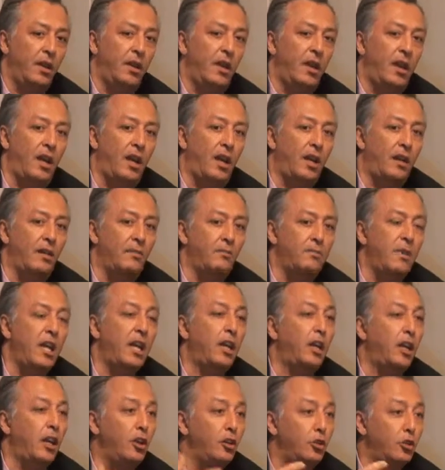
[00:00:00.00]
in
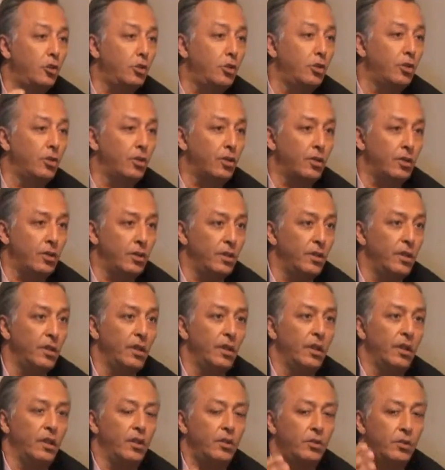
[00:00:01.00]
making sure
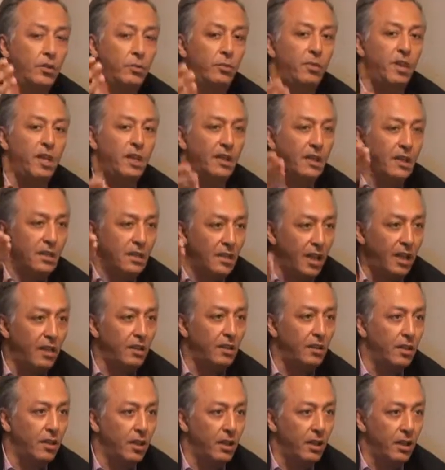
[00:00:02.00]
to be the
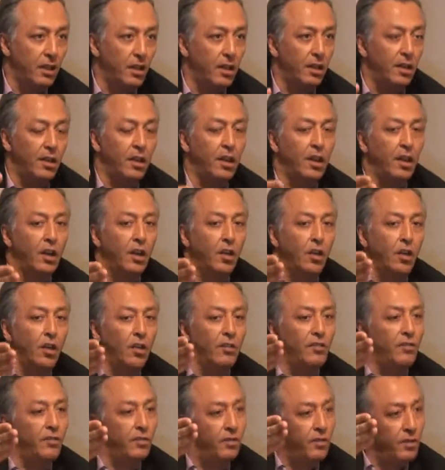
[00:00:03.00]
center
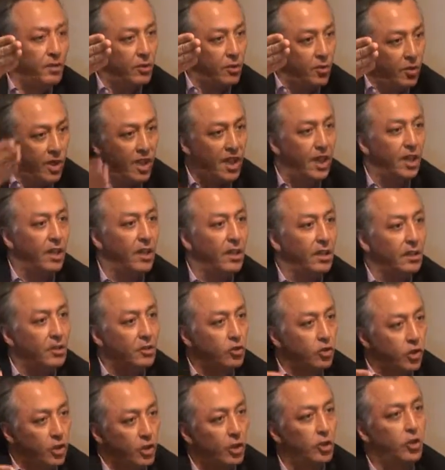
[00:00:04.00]
of real
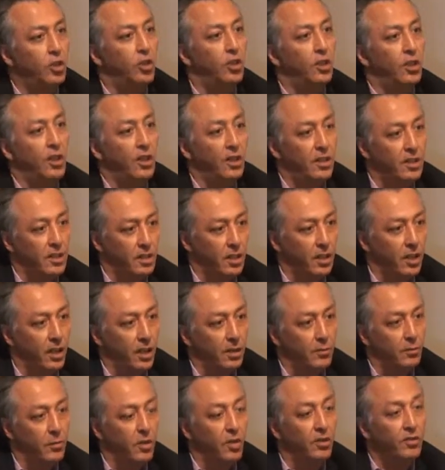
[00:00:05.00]
traditional
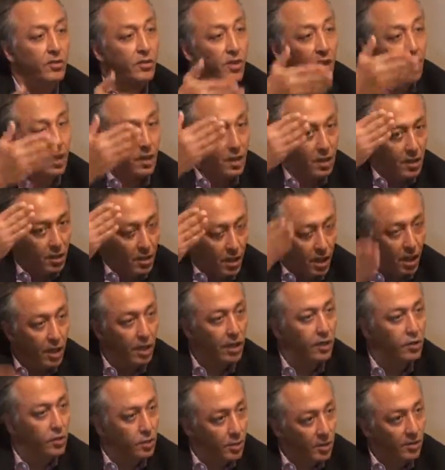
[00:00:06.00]
Islam, of the
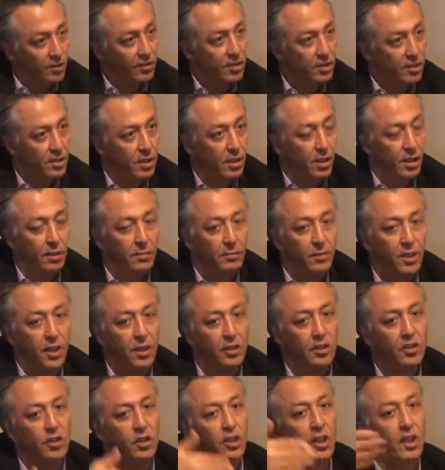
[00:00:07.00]
knowledge of Islam,
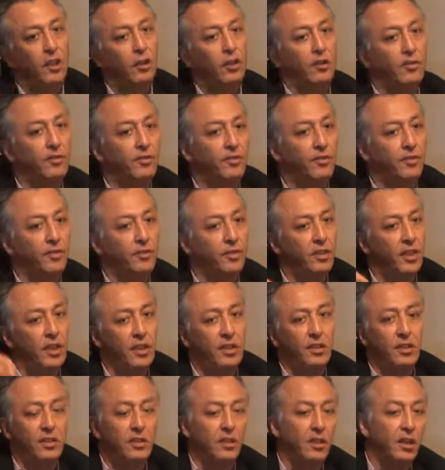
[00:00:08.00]
instead of
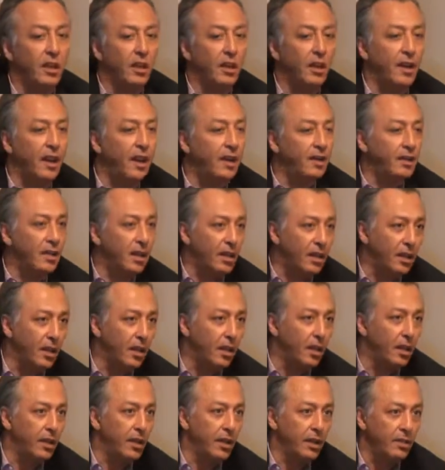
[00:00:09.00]
these radical,
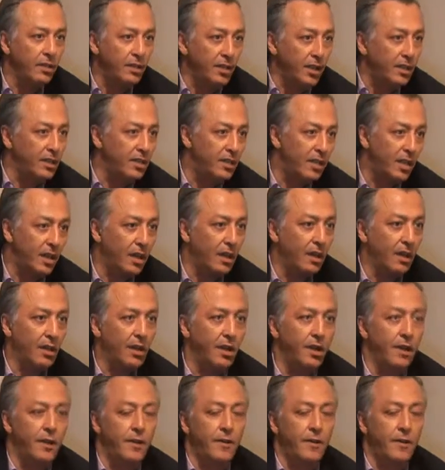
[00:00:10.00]
nonsensical